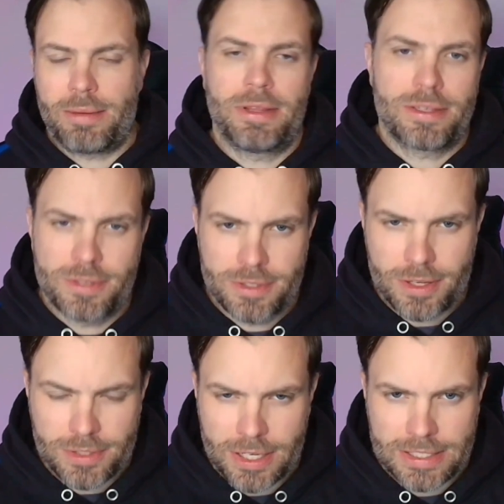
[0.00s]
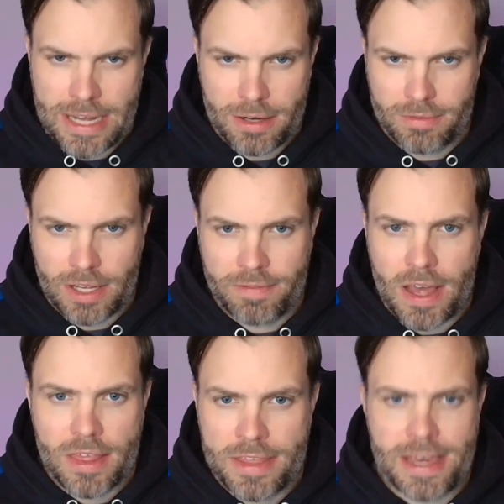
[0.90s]
I mean, this is also like a town of like
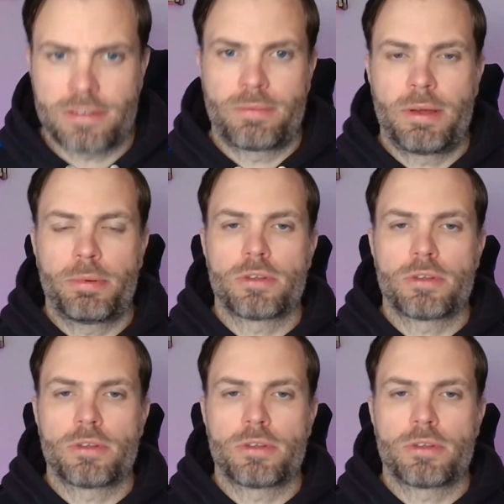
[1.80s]
1,000 people.